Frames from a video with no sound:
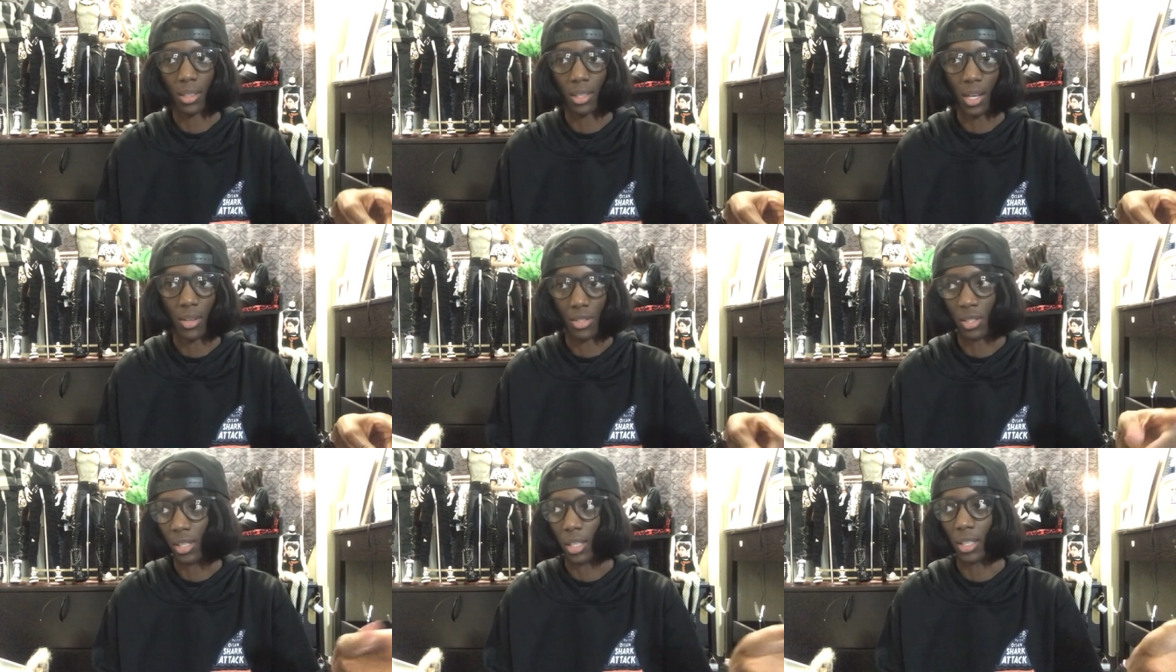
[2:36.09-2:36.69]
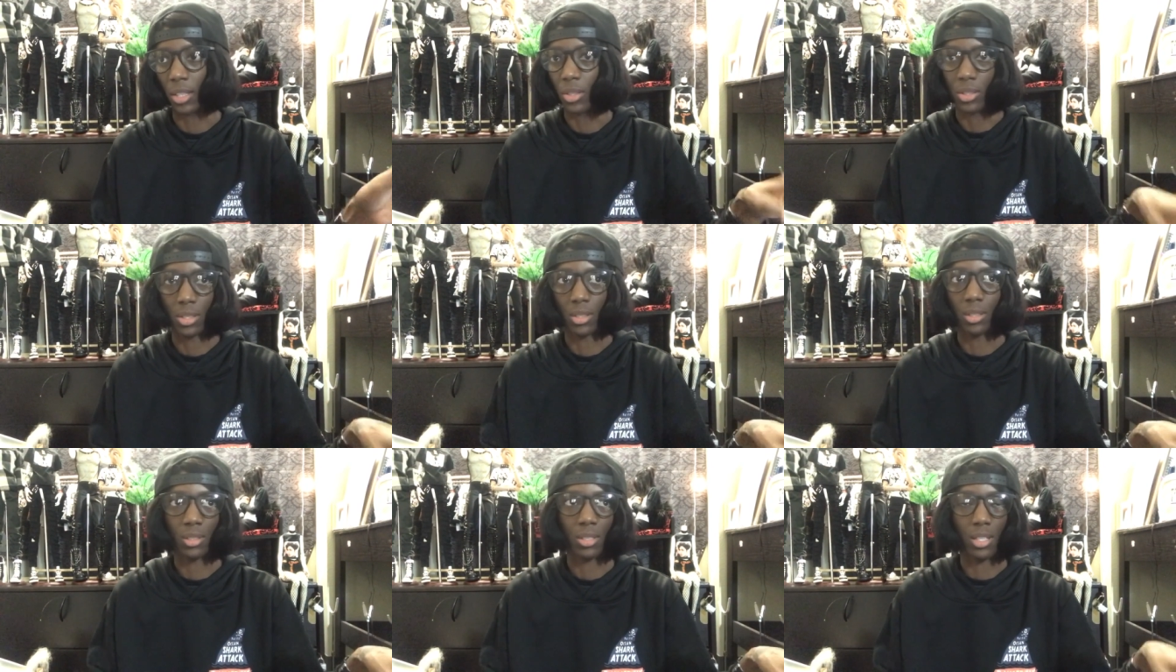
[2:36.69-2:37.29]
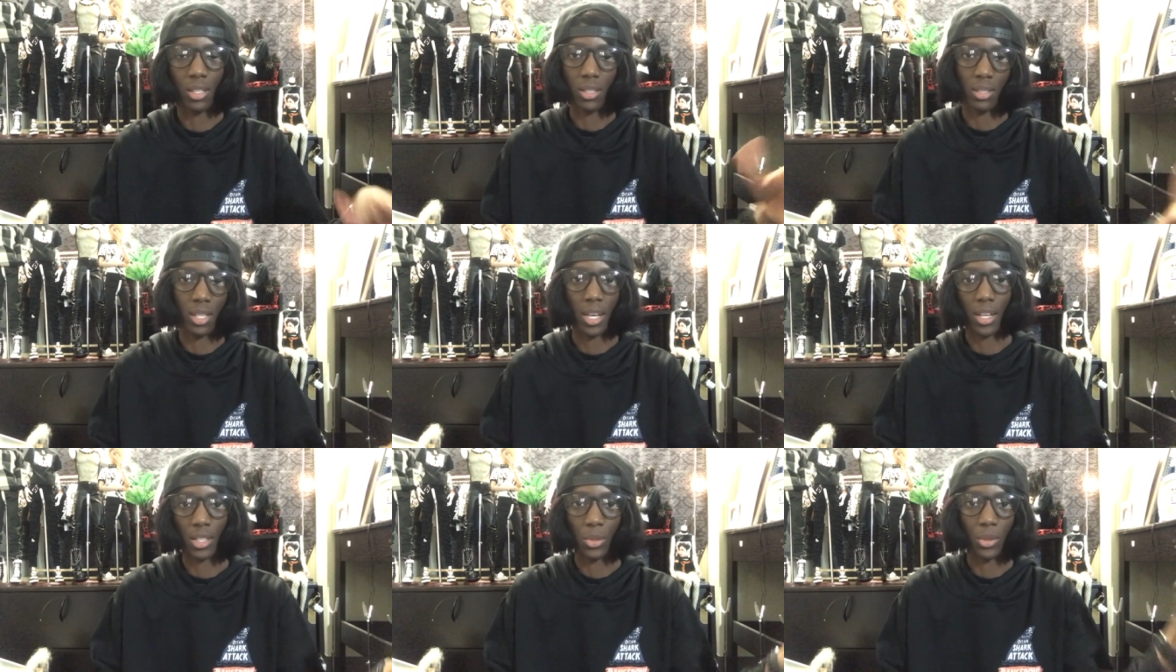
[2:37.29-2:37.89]
And then I was just like, you know, since it's
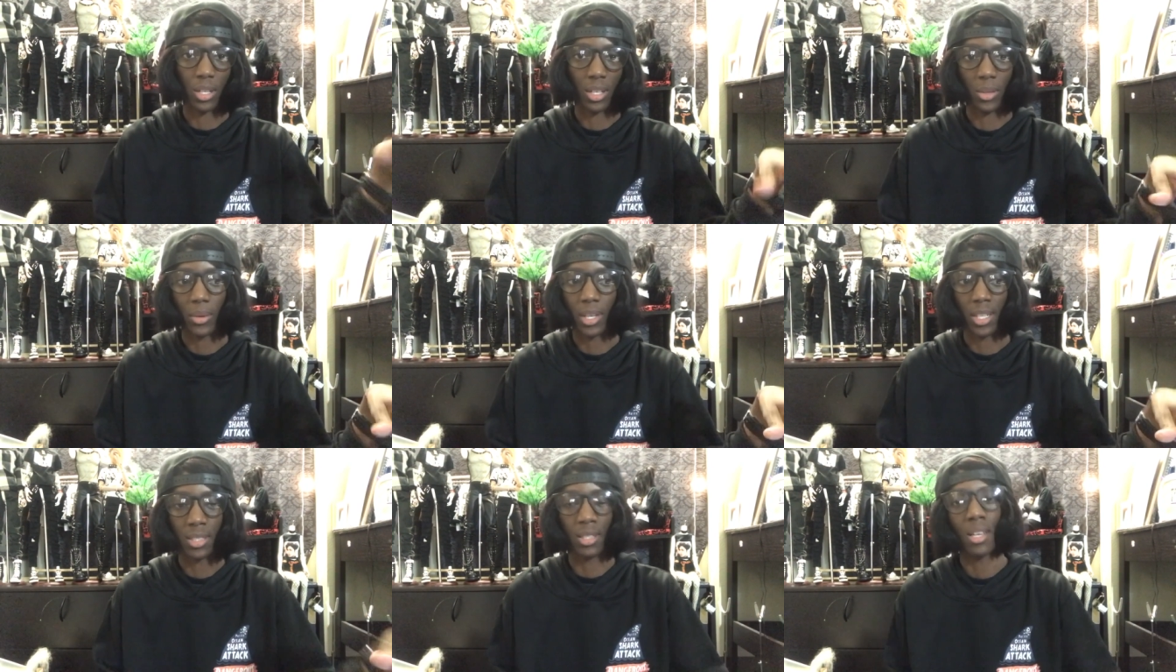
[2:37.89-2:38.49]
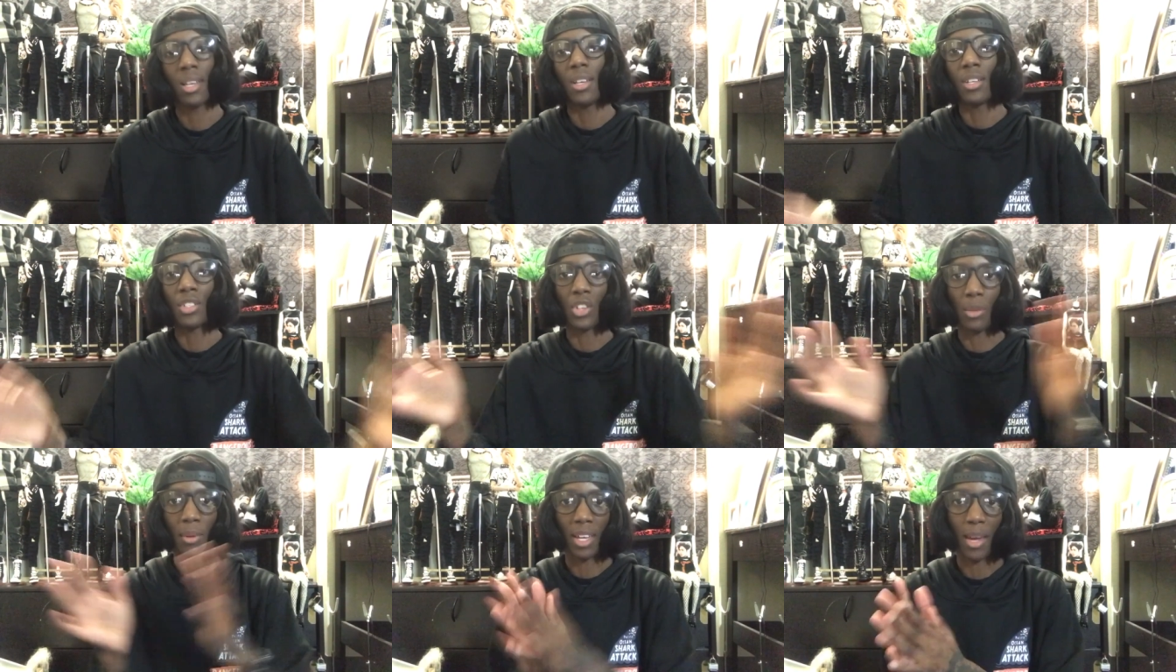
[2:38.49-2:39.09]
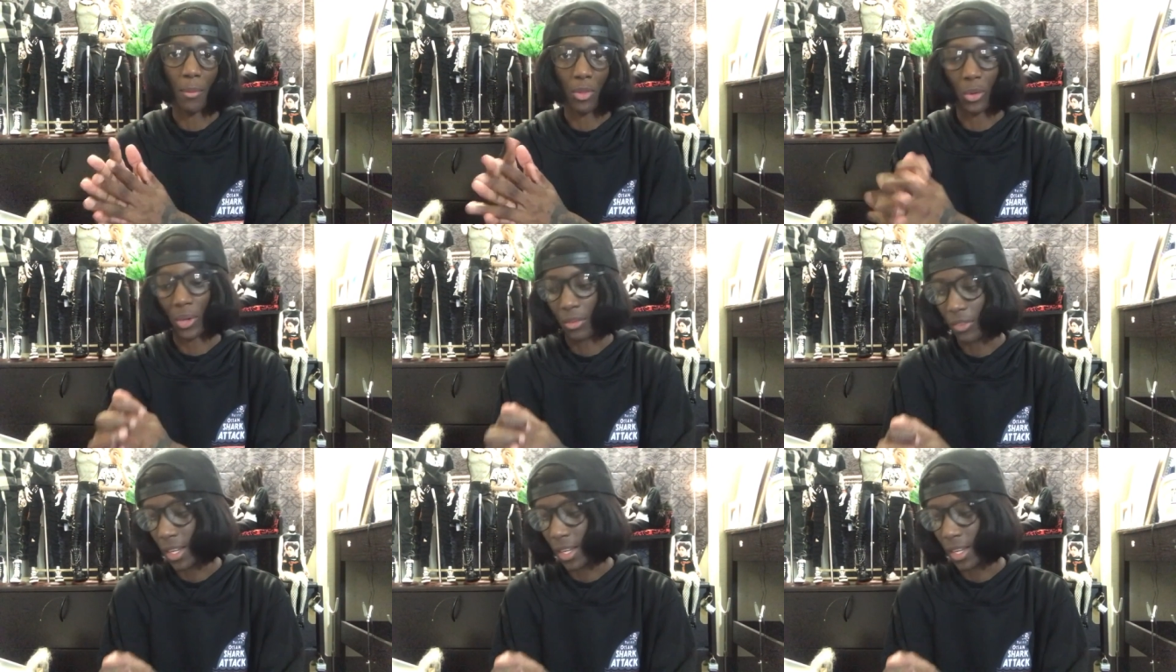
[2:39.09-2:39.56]
there, do it anyways. So it became three